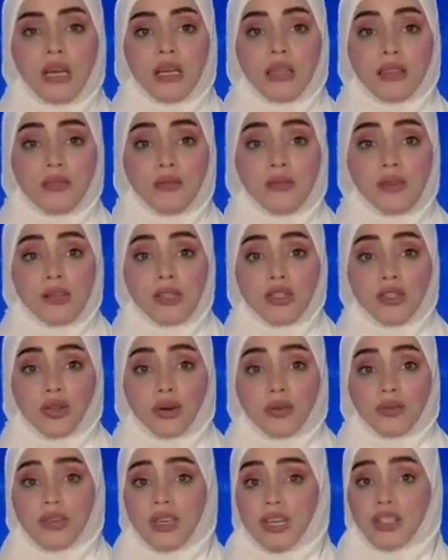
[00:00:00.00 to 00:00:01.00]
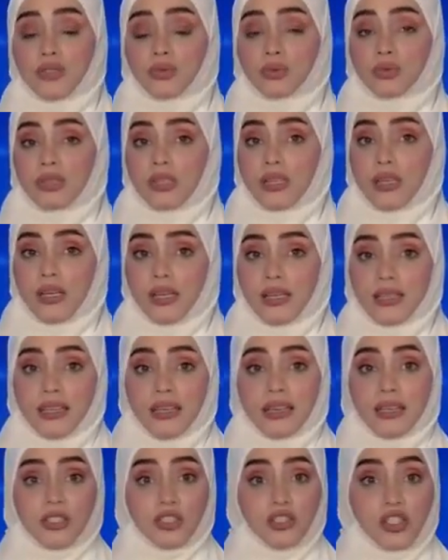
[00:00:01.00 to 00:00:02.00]
in the village of Yazur
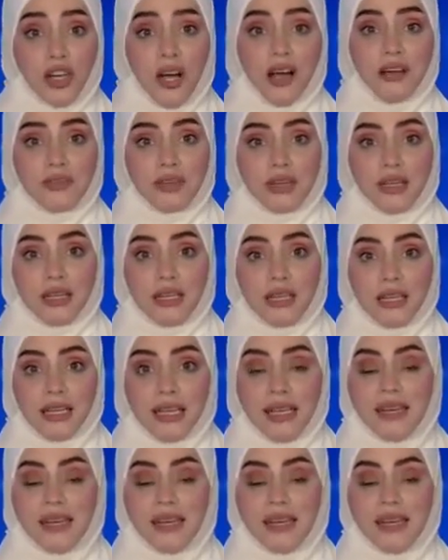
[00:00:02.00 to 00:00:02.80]
near Jaffa